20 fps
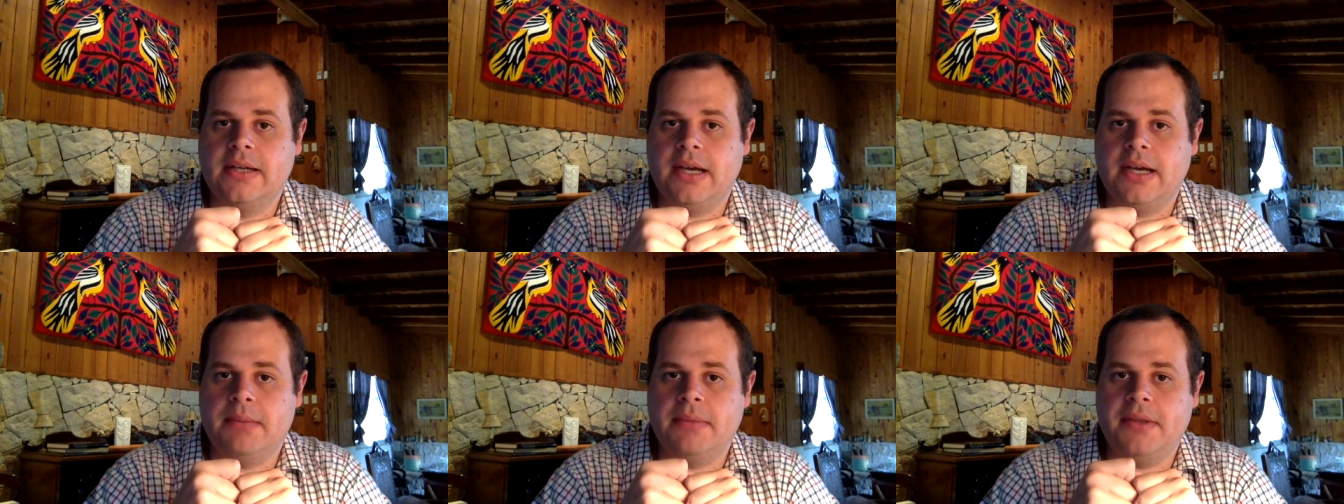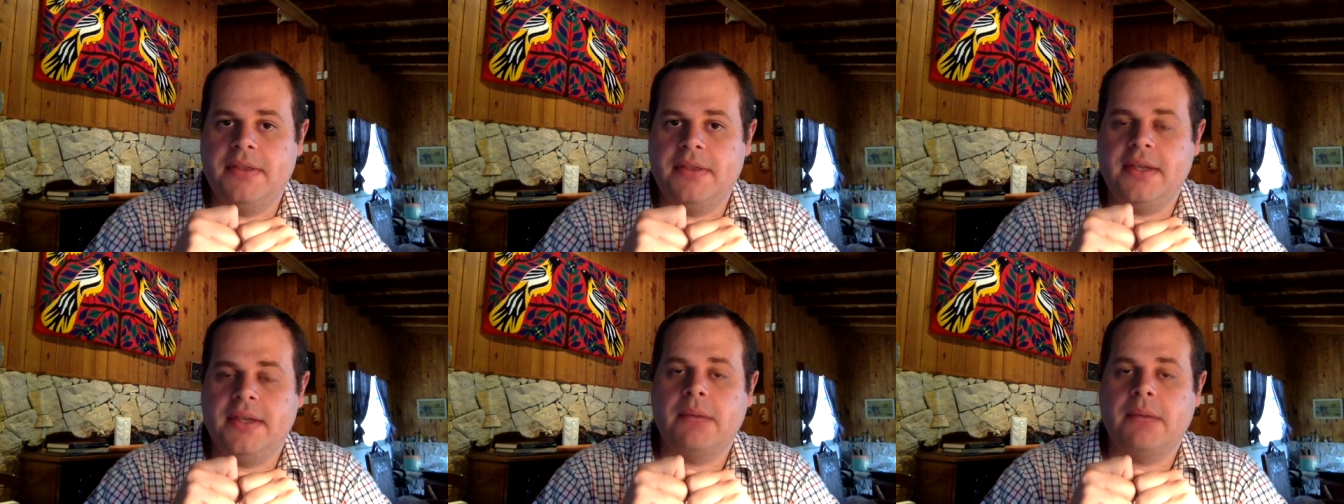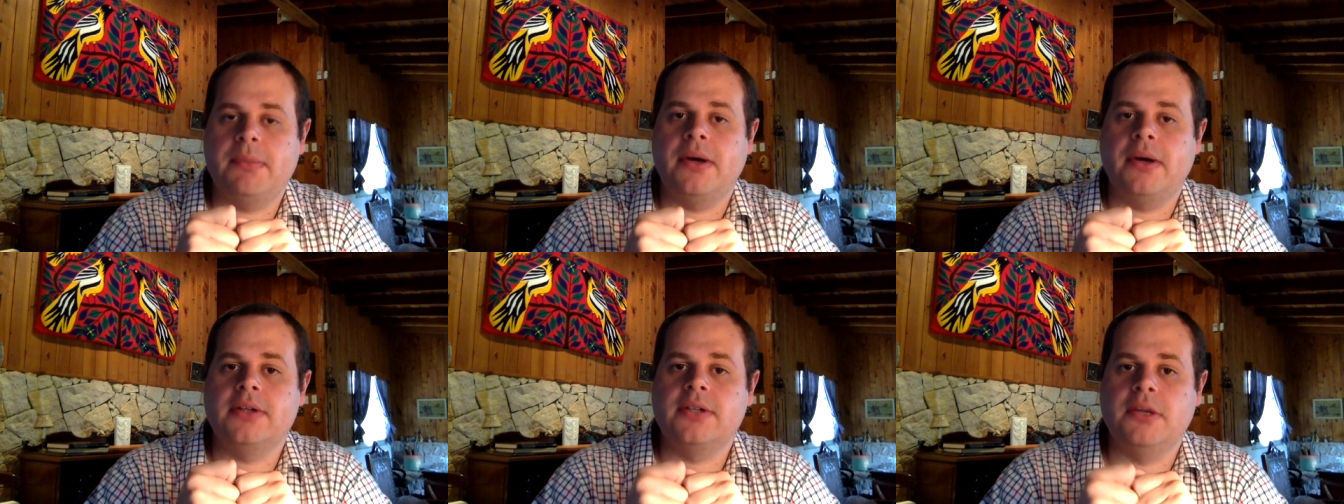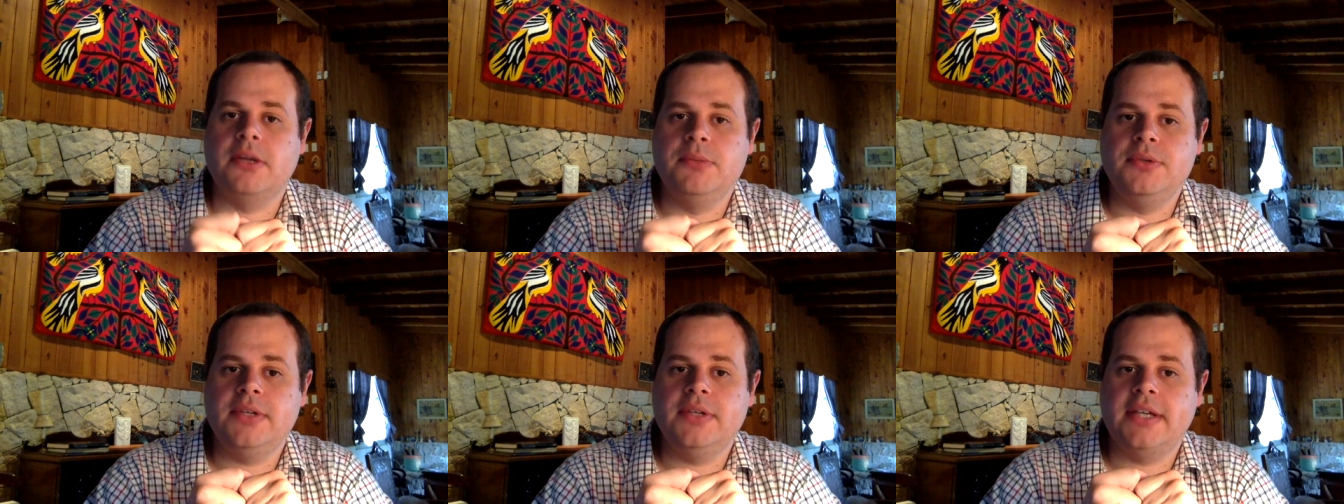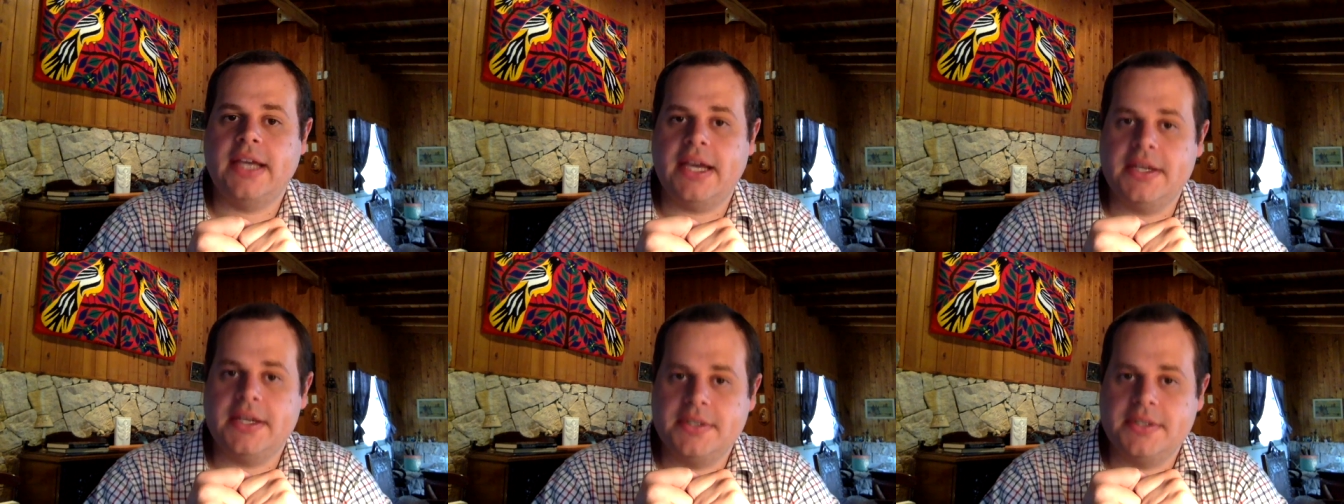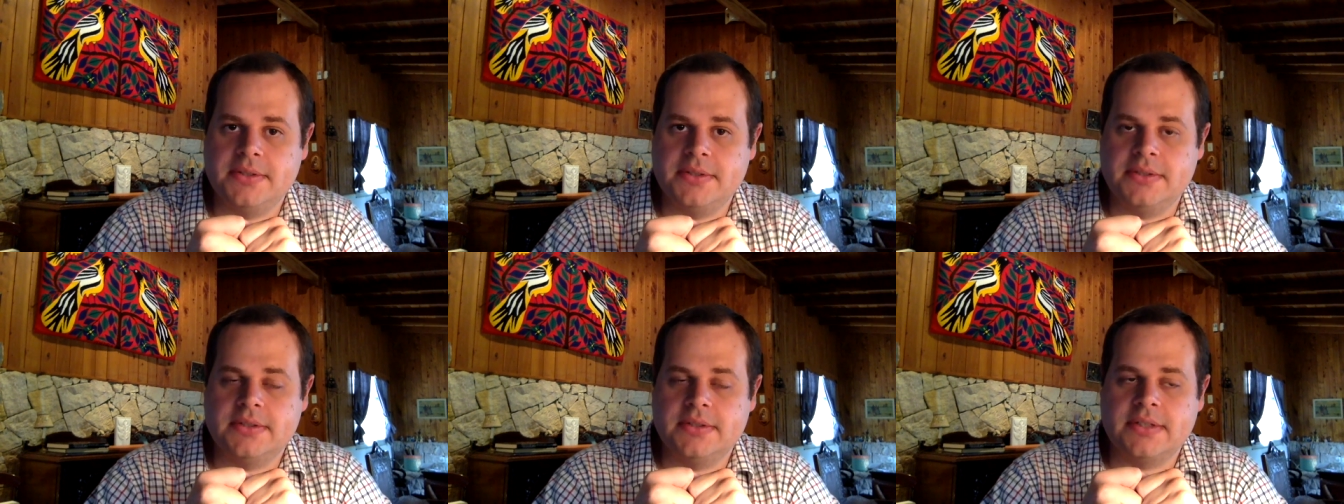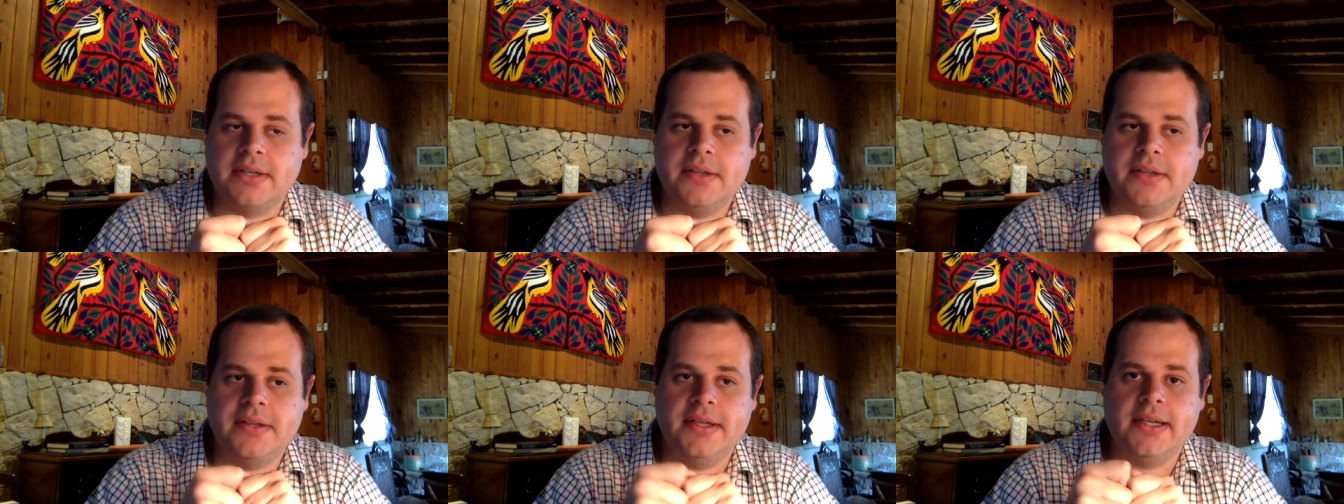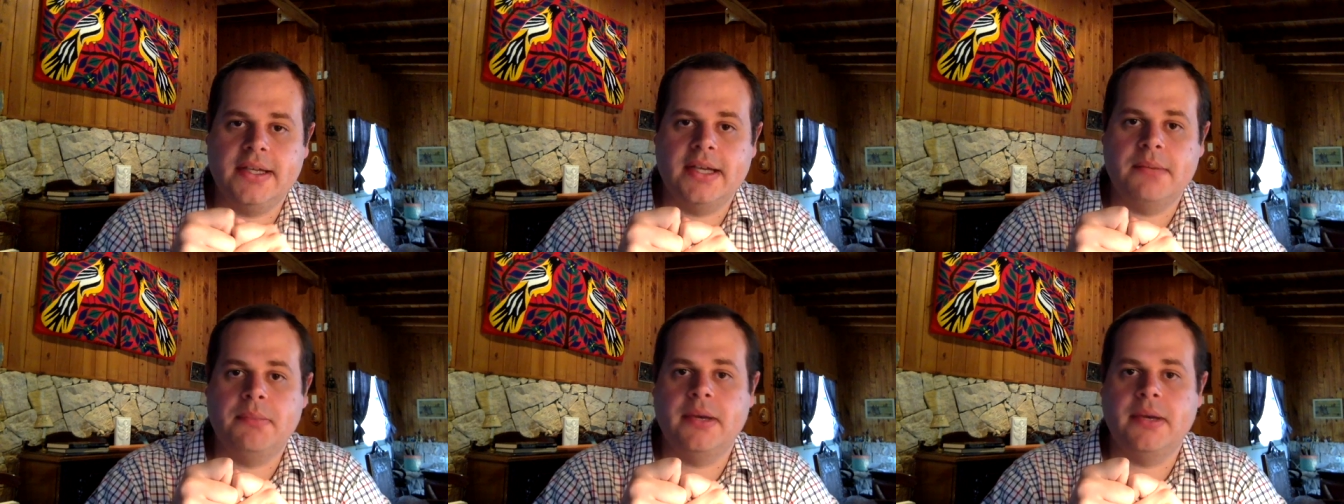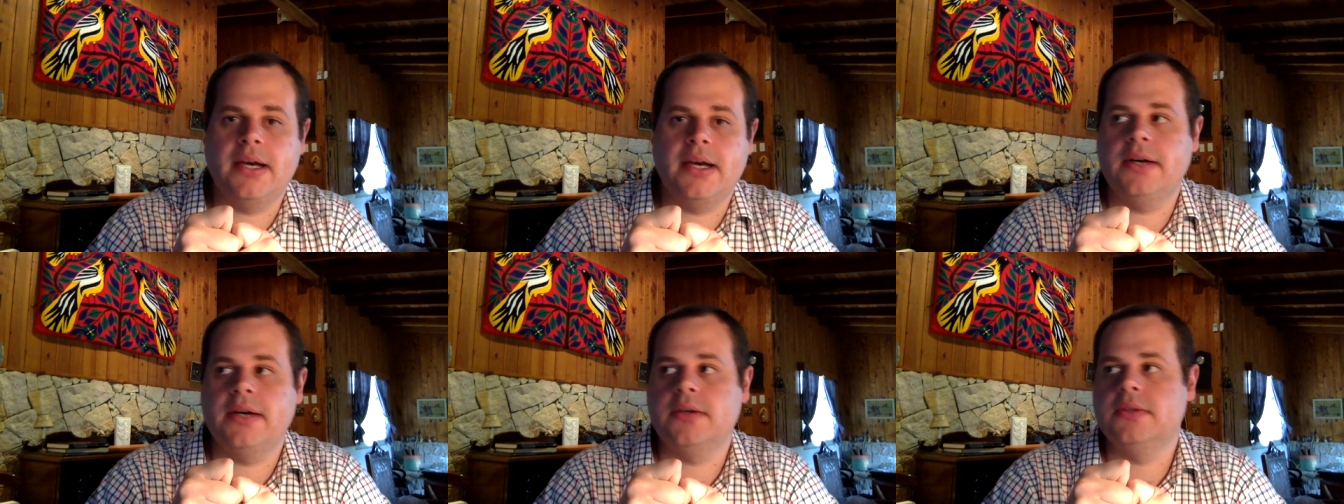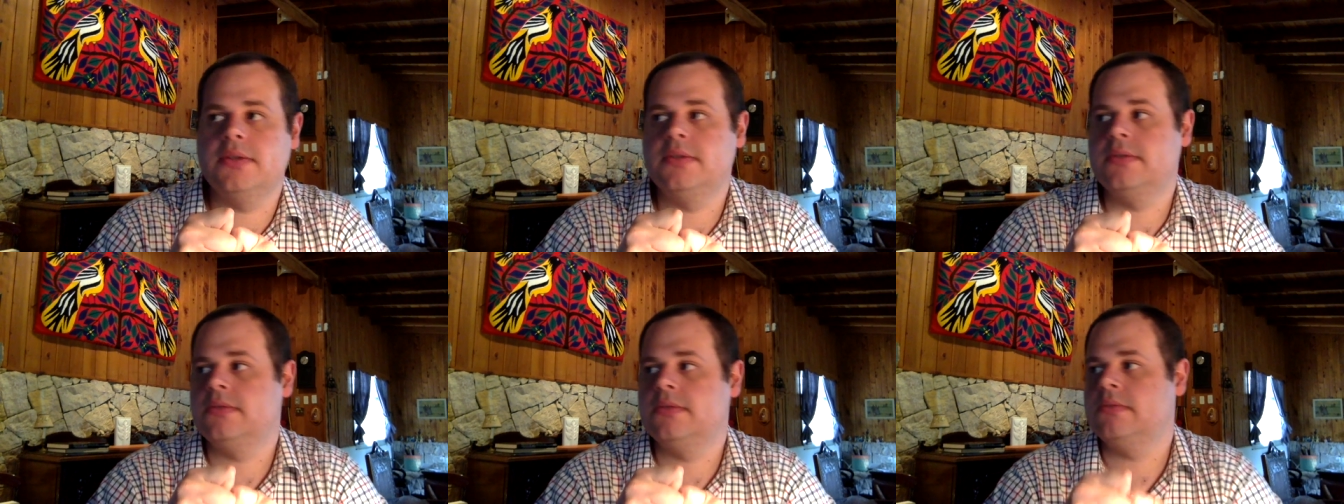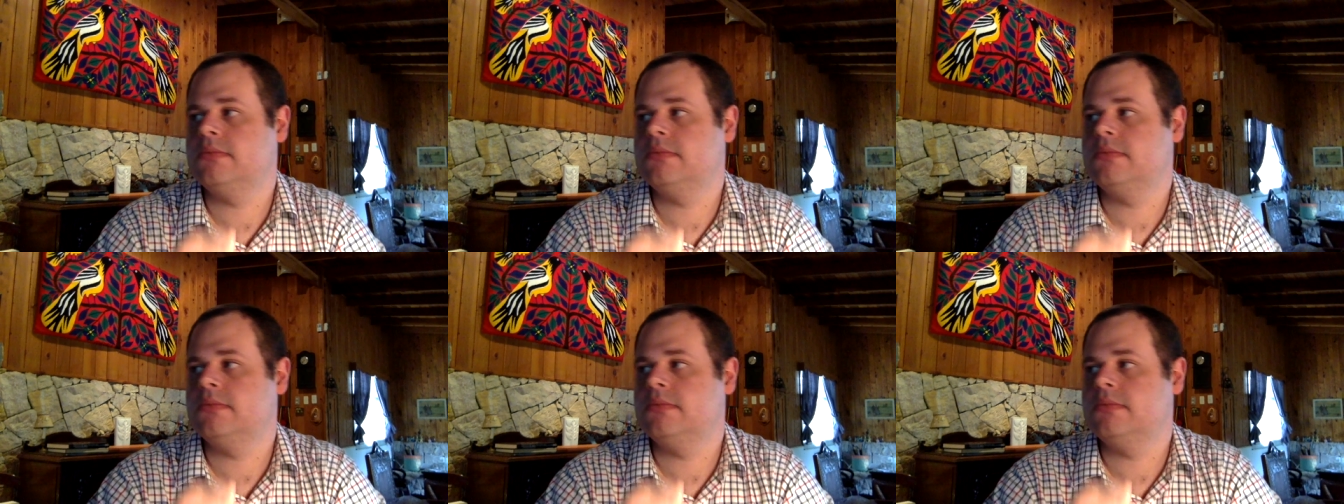I think about communications. I think about